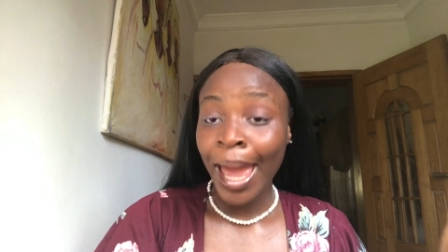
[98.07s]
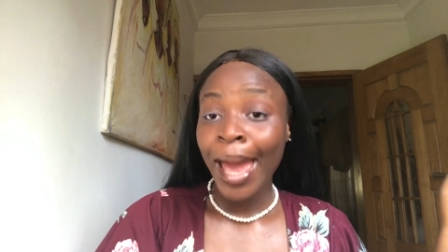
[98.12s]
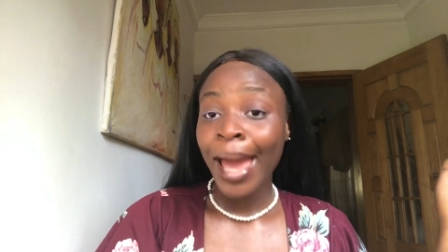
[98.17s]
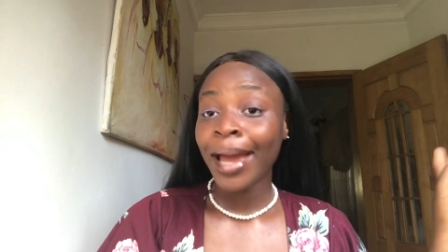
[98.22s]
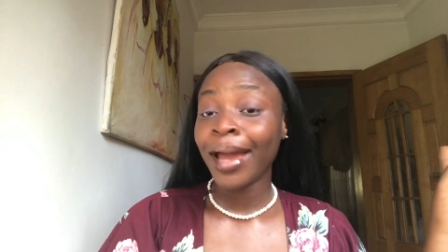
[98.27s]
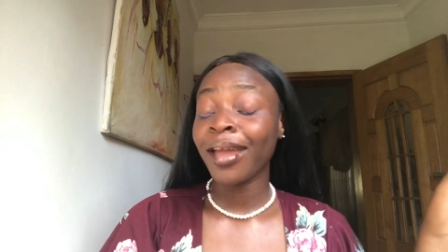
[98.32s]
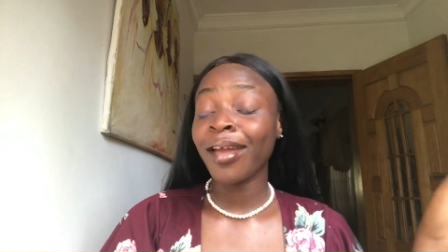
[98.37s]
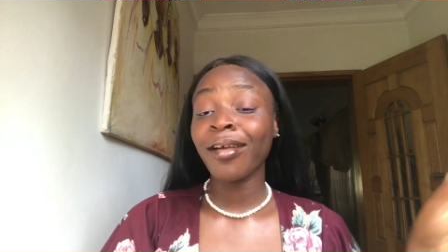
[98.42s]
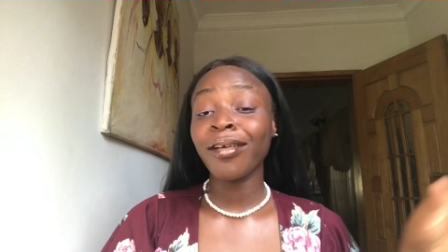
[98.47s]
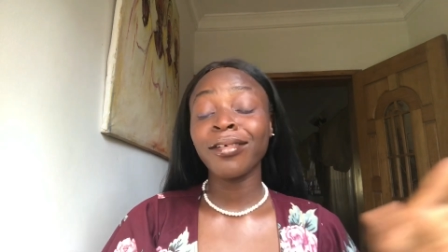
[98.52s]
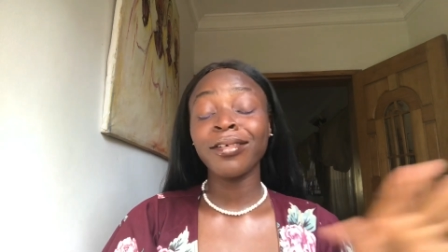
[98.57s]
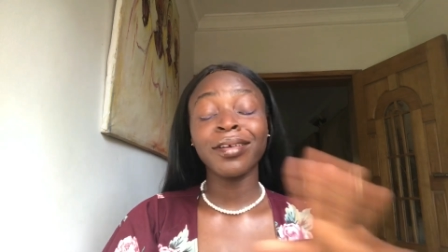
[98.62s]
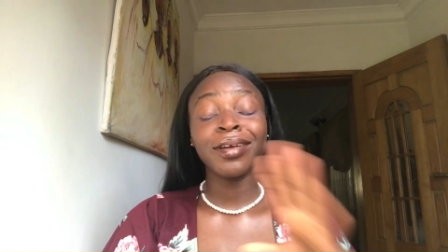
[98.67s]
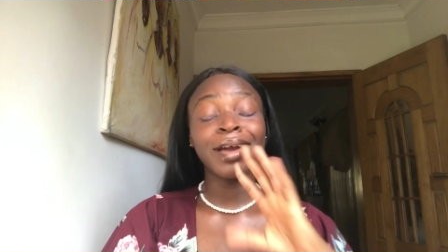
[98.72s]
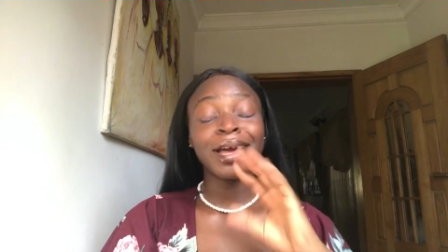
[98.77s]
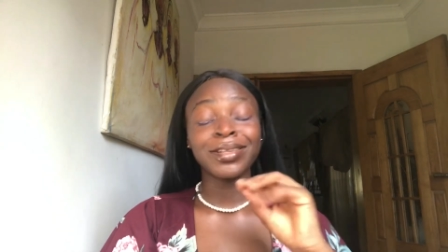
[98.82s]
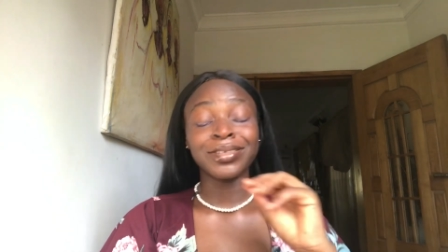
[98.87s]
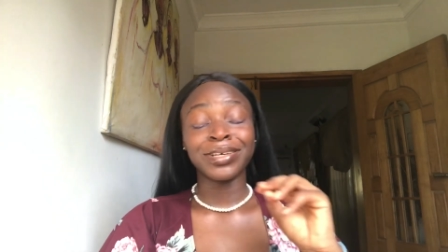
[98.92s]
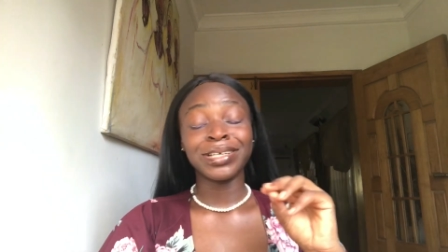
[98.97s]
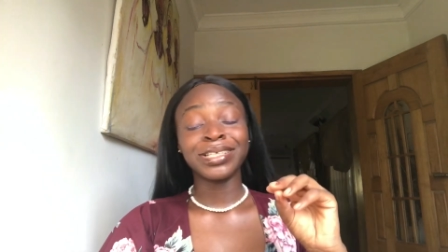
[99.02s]
And you
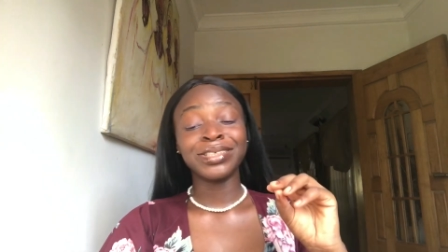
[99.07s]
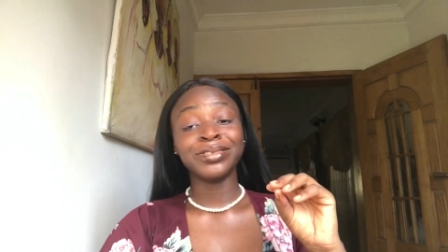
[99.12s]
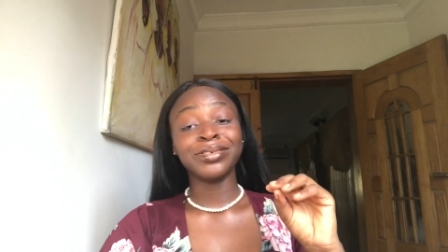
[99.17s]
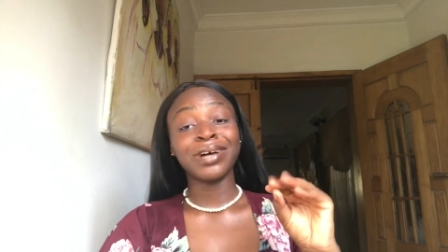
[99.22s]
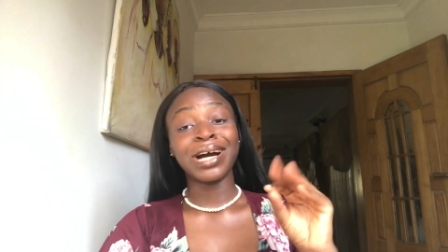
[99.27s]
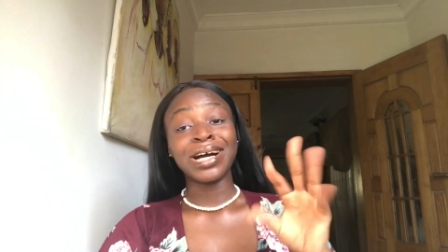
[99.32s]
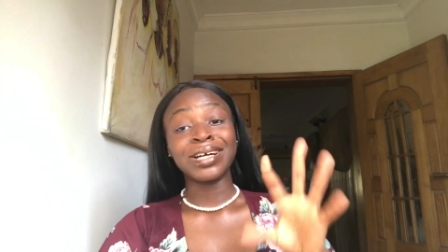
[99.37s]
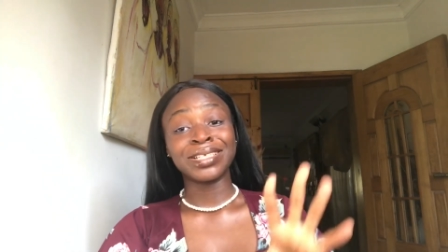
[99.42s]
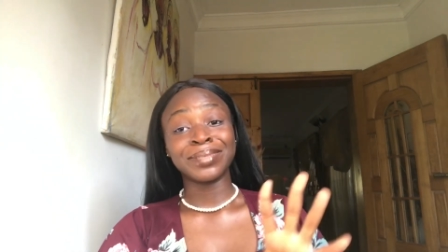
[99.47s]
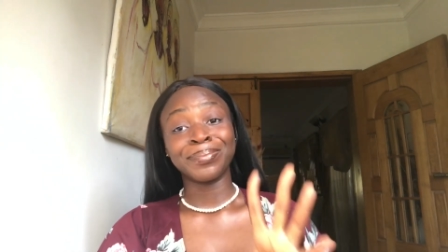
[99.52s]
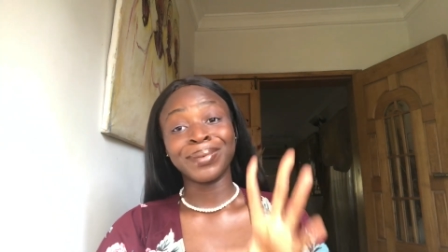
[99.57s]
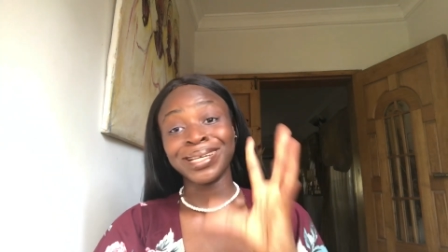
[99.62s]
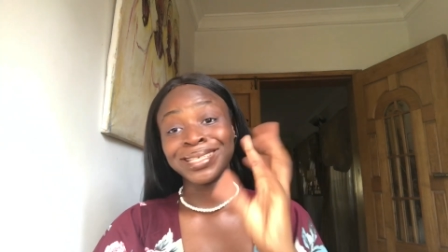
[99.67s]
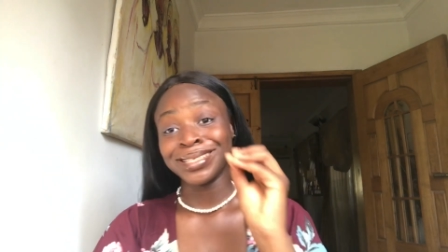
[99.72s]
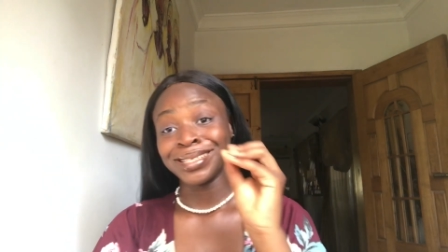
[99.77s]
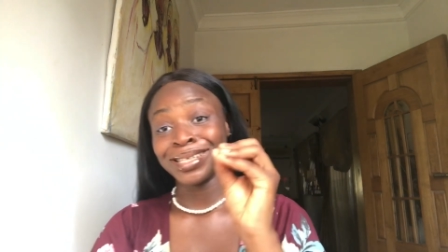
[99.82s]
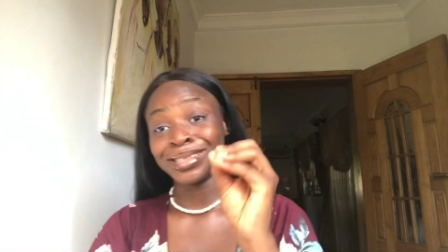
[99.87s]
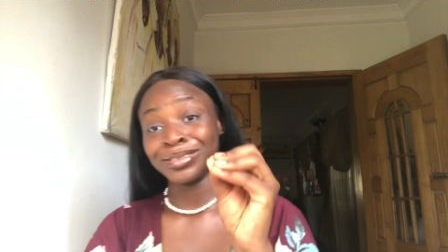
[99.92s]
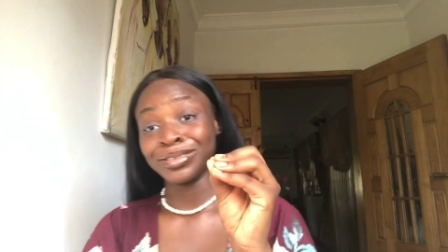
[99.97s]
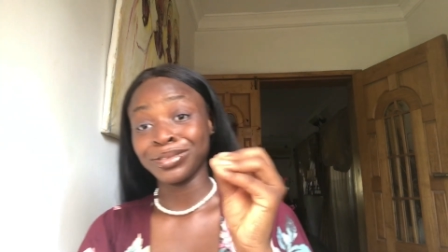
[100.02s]
guys already know how
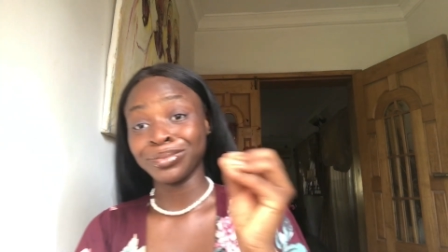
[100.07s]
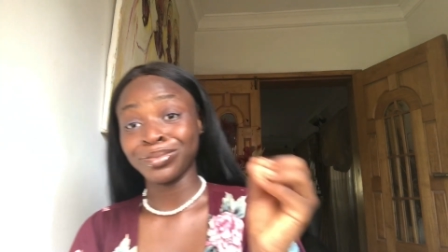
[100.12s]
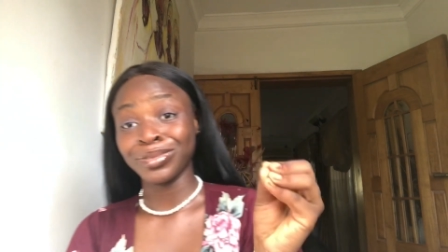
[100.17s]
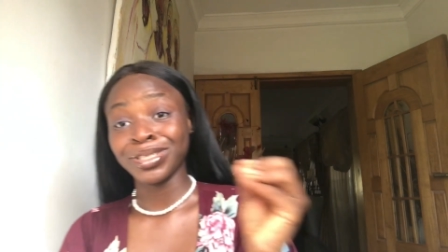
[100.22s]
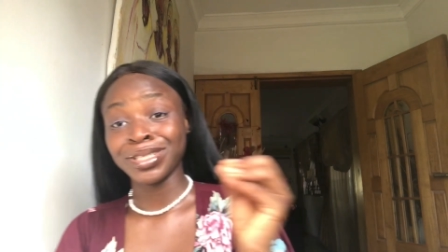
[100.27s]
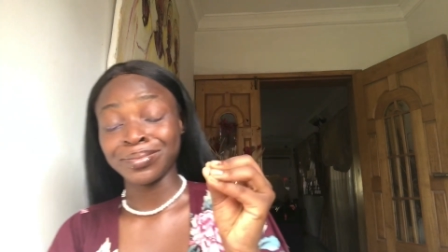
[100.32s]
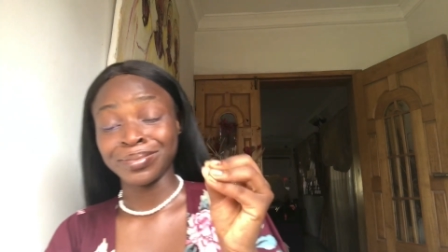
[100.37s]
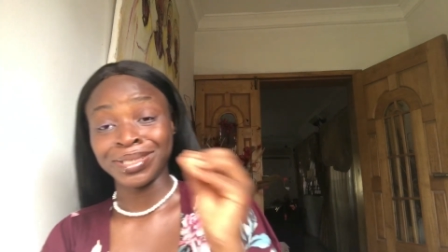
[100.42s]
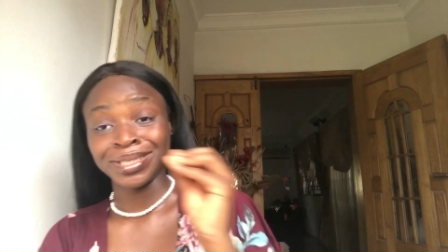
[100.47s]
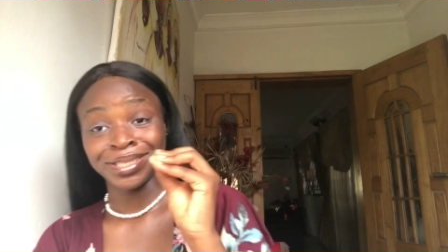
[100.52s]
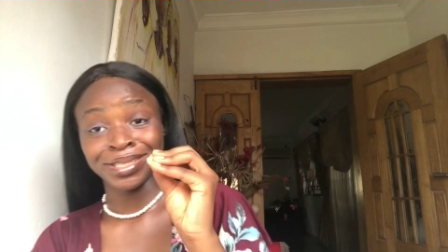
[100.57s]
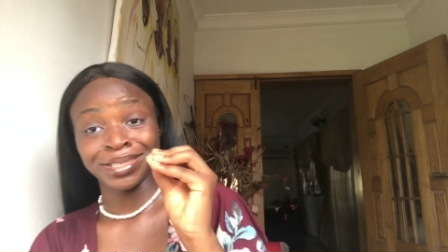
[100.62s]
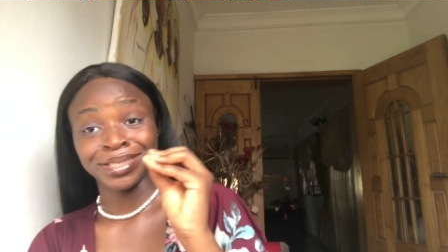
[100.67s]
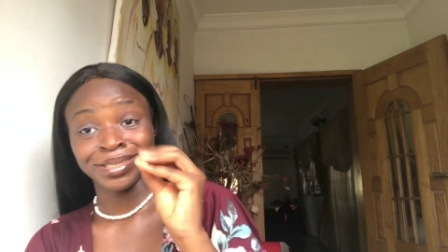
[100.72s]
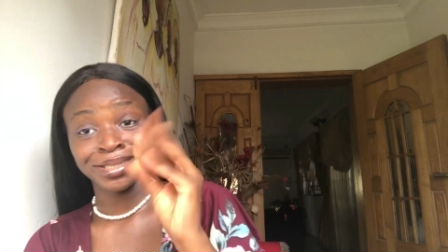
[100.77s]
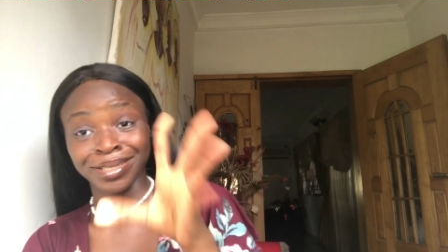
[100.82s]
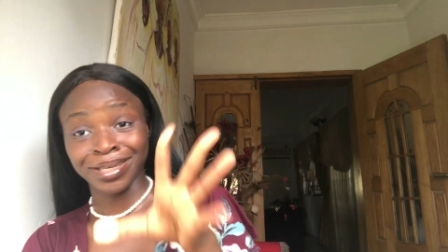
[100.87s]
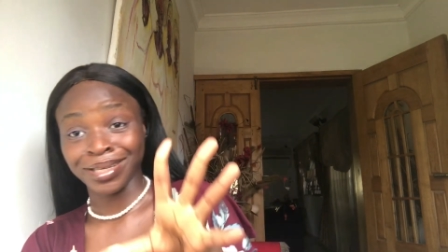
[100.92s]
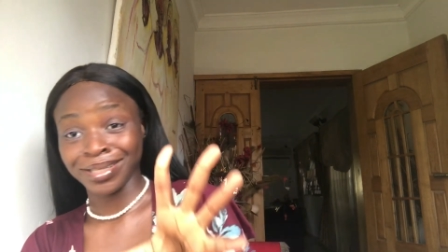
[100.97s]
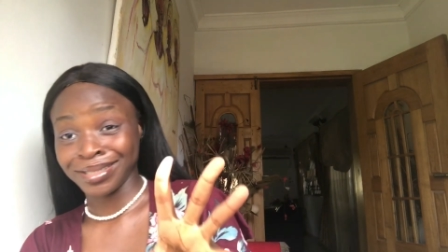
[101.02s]
spicy anonymous
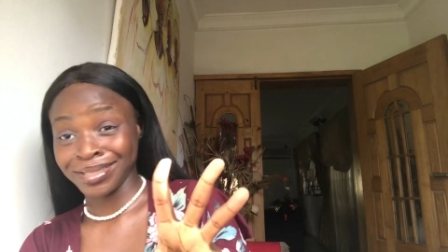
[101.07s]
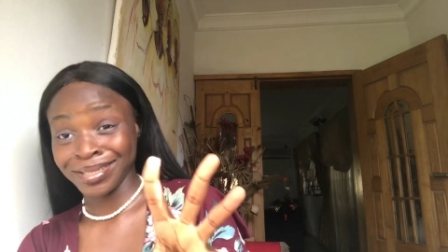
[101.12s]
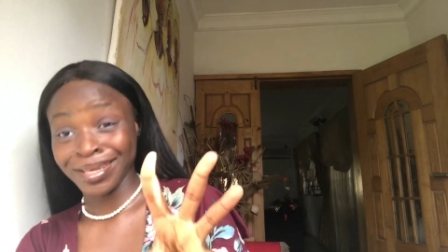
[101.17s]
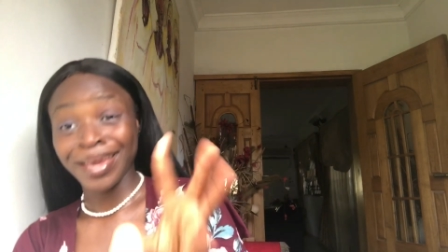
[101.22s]
messages get.